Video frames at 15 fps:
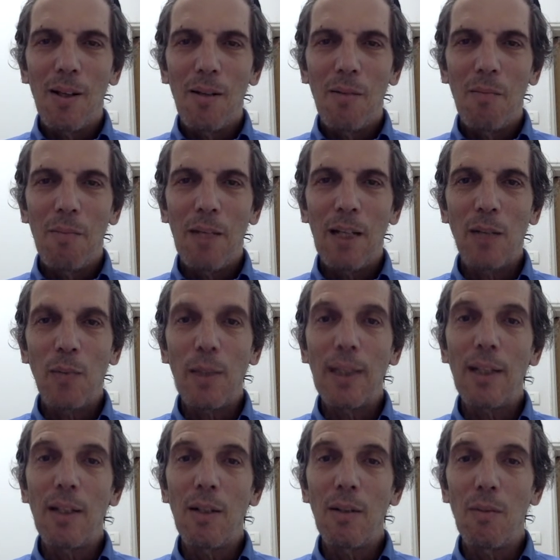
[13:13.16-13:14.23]
But we
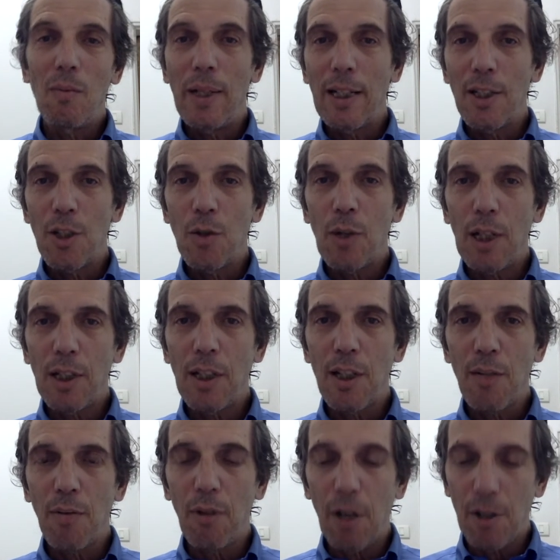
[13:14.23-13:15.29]
can reconstruct
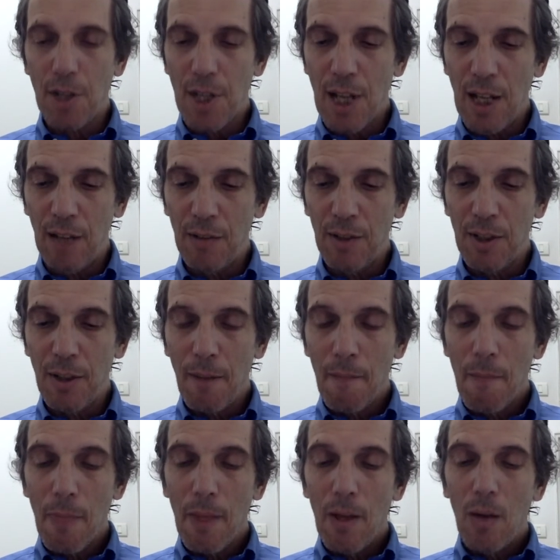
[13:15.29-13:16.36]
this for ourselves.
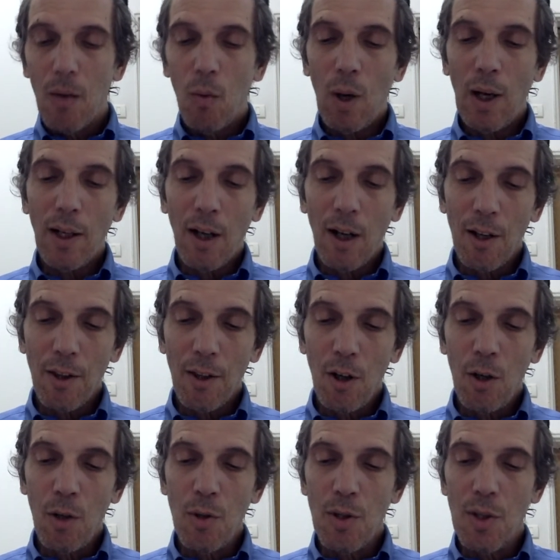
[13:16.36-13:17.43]
What are
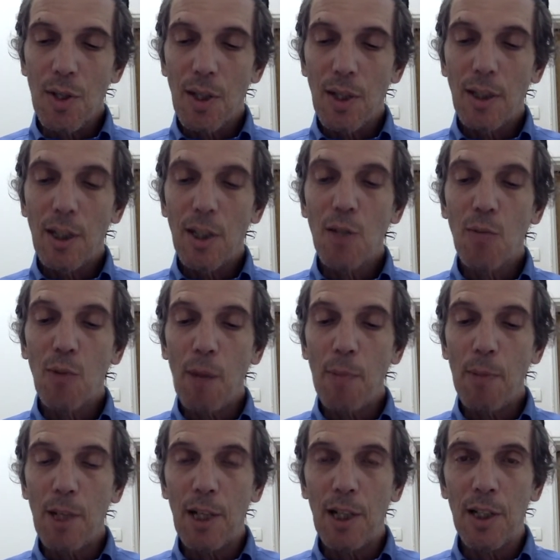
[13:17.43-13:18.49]
those
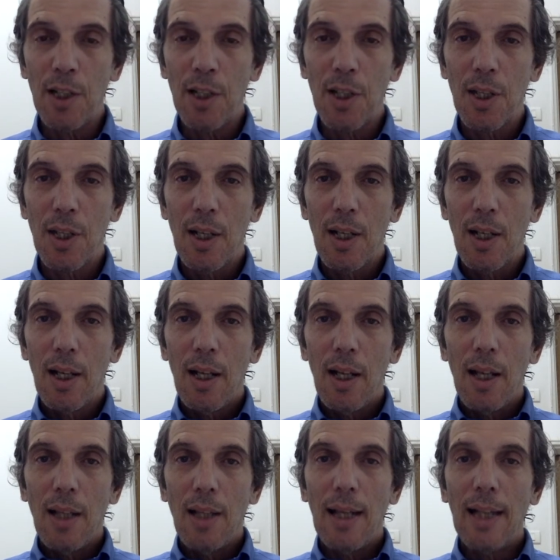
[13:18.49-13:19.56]
disruptions
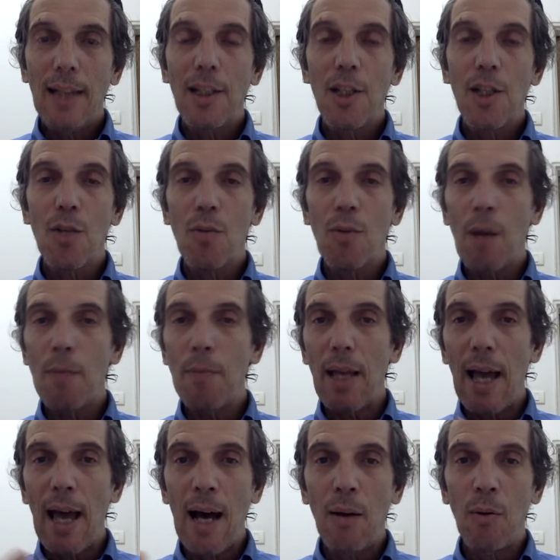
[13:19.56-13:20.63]
that disrupt
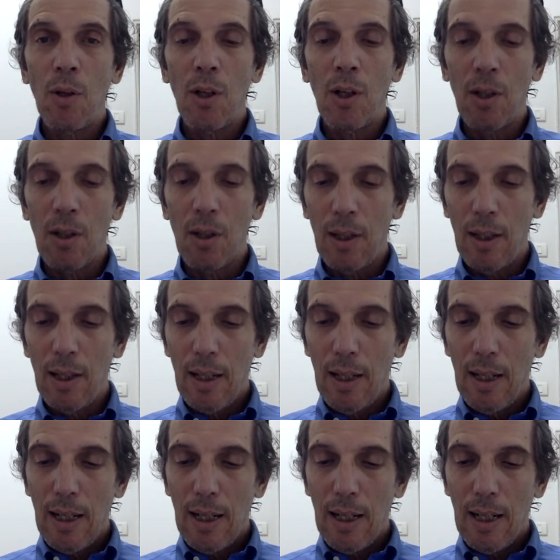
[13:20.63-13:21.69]
our
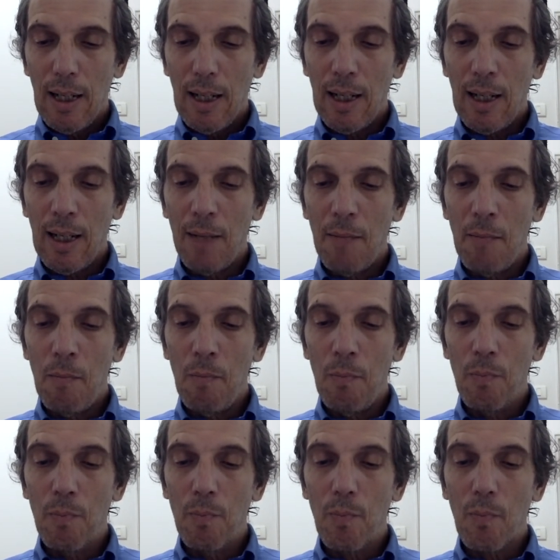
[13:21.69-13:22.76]

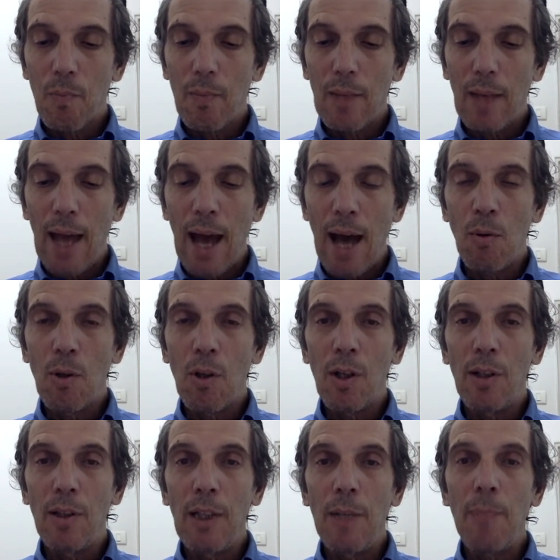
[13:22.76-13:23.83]
um,
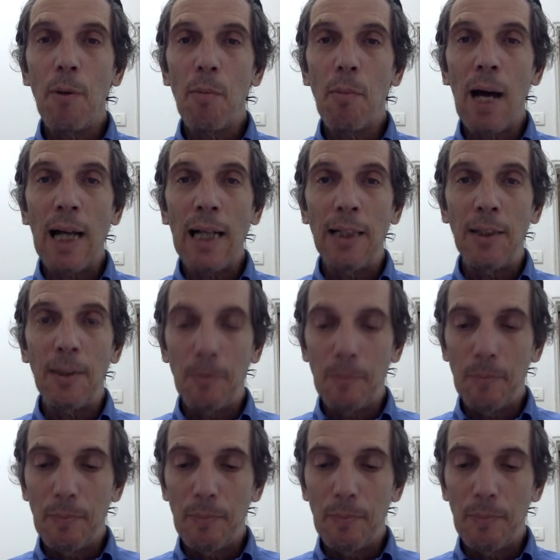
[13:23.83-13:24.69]
our deeper mind?